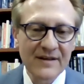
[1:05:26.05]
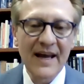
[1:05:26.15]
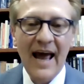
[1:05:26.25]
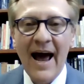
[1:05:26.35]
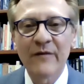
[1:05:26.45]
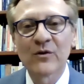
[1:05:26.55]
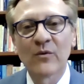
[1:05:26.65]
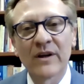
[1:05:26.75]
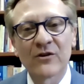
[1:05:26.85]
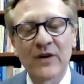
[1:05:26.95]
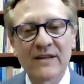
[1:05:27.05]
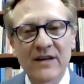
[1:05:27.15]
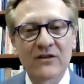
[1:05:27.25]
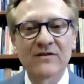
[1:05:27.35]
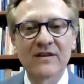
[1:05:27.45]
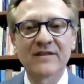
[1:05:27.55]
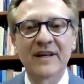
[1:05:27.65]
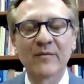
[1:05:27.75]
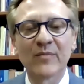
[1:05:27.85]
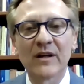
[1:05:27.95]
say, after one of the transactions has
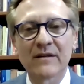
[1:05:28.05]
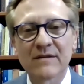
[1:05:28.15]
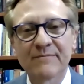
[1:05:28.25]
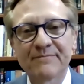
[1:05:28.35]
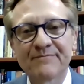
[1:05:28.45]
taken place.